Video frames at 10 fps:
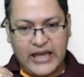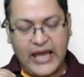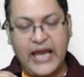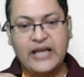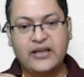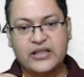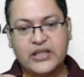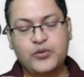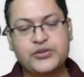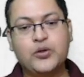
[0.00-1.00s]
and
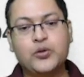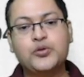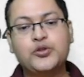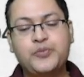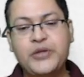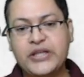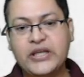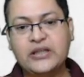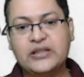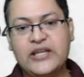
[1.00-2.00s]
he was a Urdu
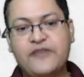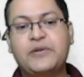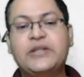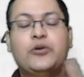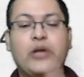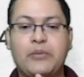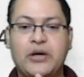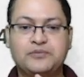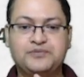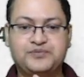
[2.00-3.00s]
speaking Devbandi
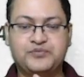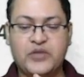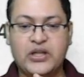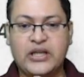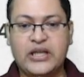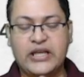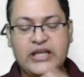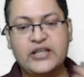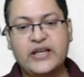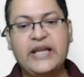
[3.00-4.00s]
ulema.
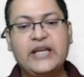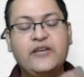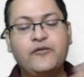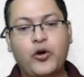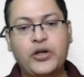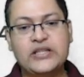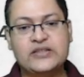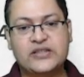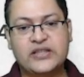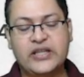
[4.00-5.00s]
In the
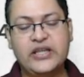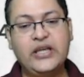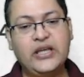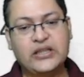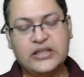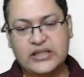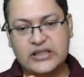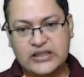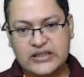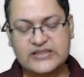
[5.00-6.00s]
1940s, he
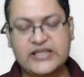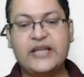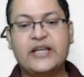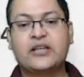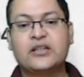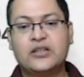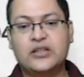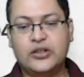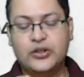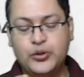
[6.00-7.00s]
decided
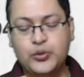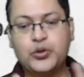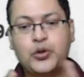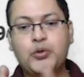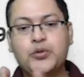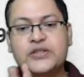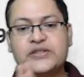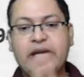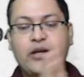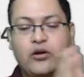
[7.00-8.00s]
to go to the
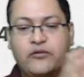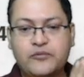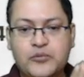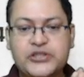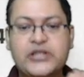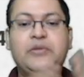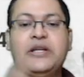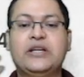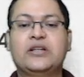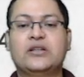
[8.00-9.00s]
side of Muslim
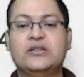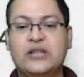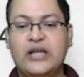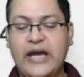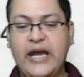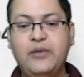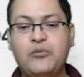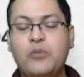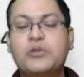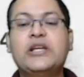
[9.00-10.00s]
League and
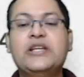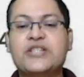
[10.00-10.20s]
Muhammad Ali